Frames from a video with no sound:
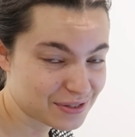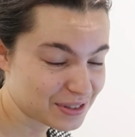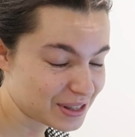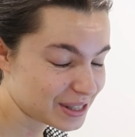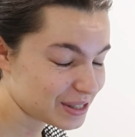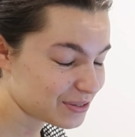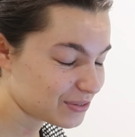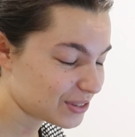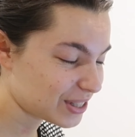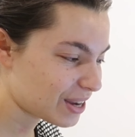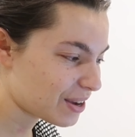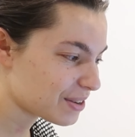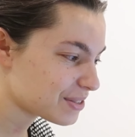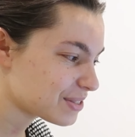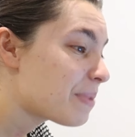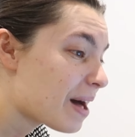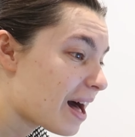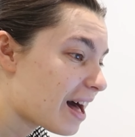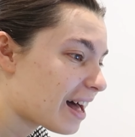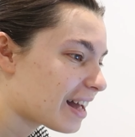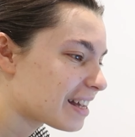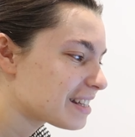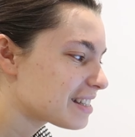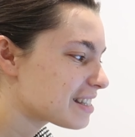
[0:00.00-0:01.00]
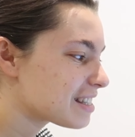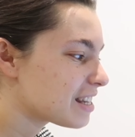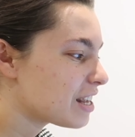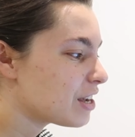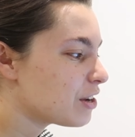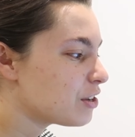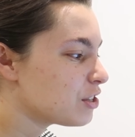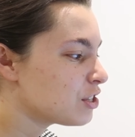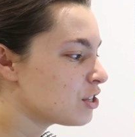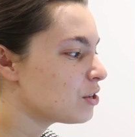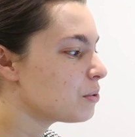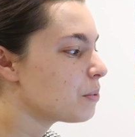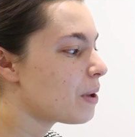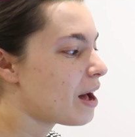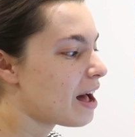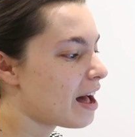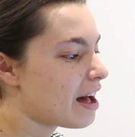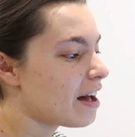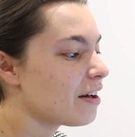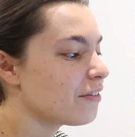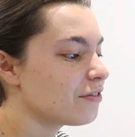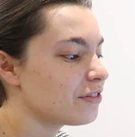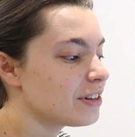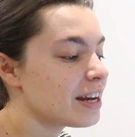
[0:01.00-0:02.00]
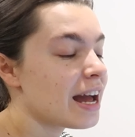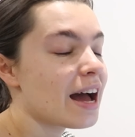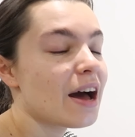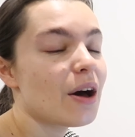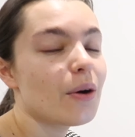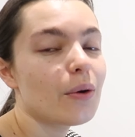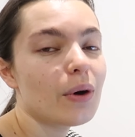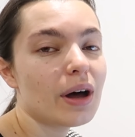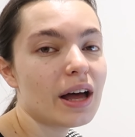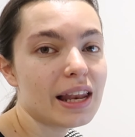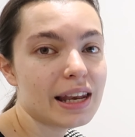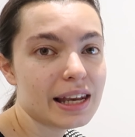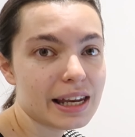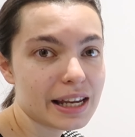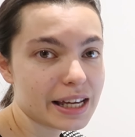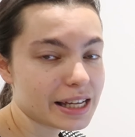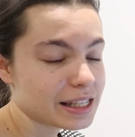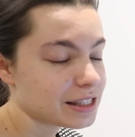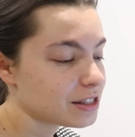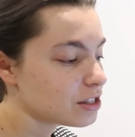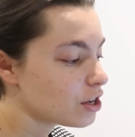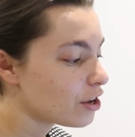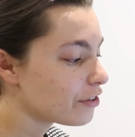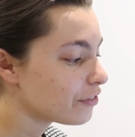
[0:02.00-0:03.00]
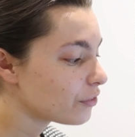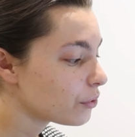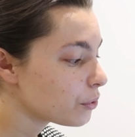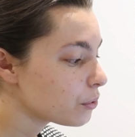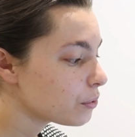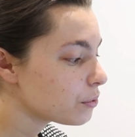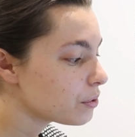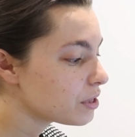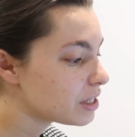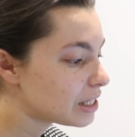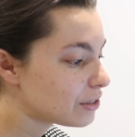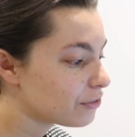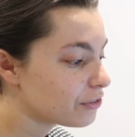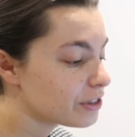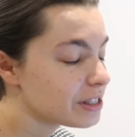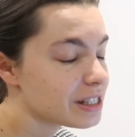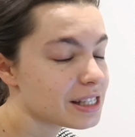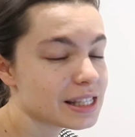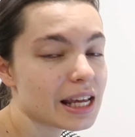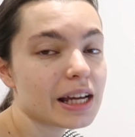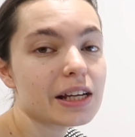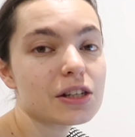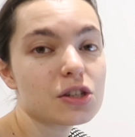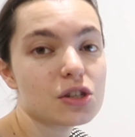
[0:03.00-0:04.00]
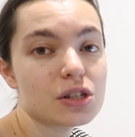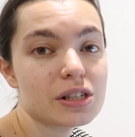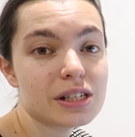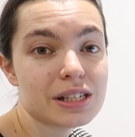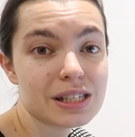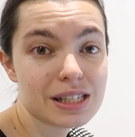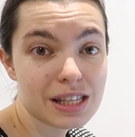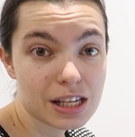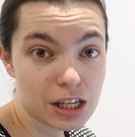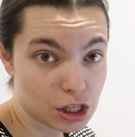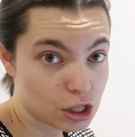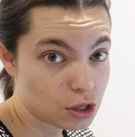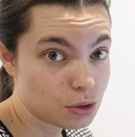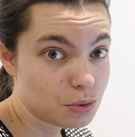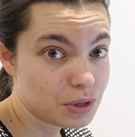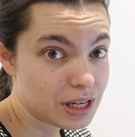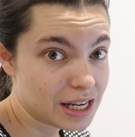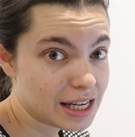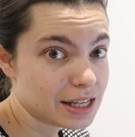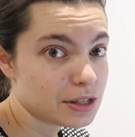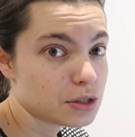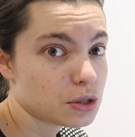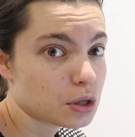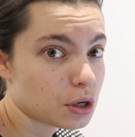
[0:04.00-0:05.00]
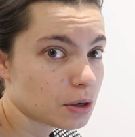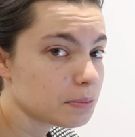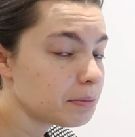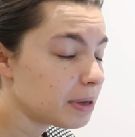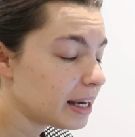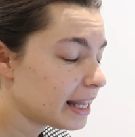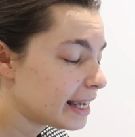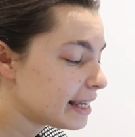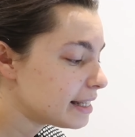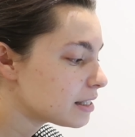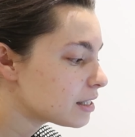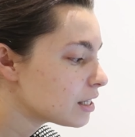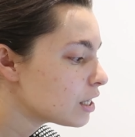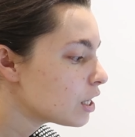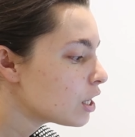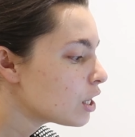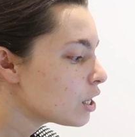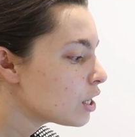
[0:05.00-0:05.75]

for this video, but you have now a list of all the different sections that you need to complete.